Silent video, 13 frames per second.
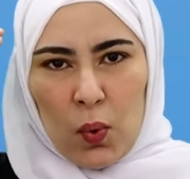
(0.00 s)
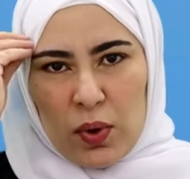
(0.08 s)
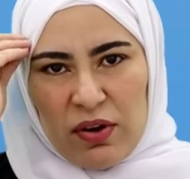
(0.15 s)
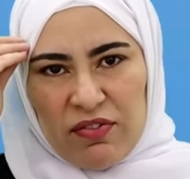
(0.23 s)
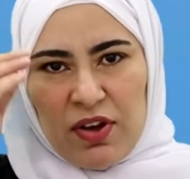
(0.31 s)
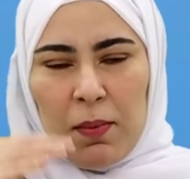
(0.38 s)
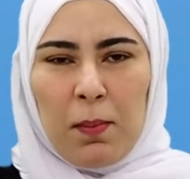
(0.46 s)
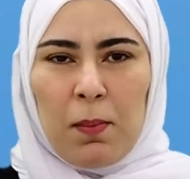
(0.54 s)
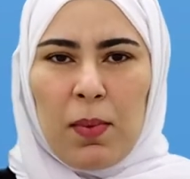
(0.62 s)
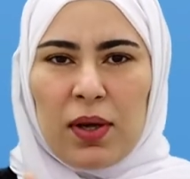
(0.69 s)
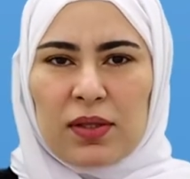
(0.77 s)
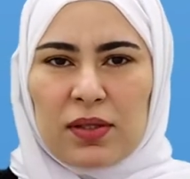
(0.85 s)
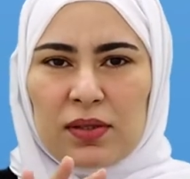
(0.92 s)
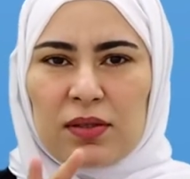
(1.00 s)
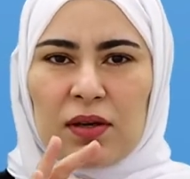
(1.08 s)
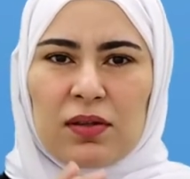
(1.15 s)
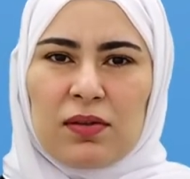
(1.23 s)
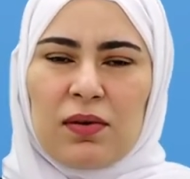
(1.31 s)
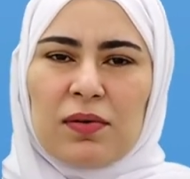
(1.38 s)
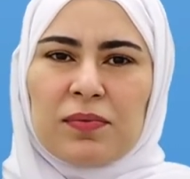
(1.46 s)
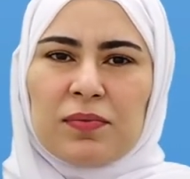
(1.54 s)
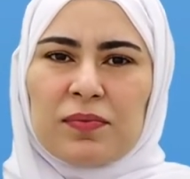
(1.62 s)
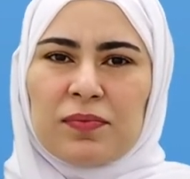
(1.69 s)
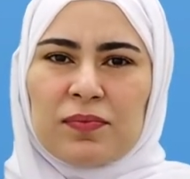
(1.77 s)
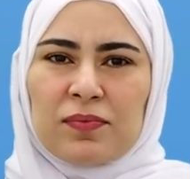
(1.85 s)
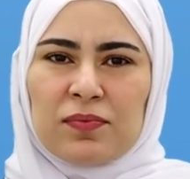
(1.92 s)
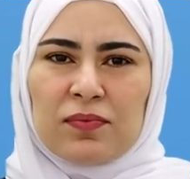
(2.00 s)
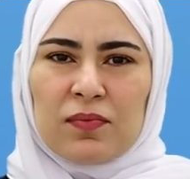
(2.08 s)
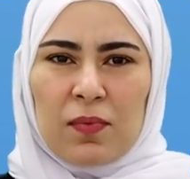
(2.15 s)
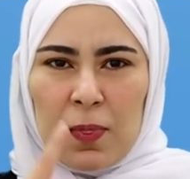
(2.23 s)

So, try to guess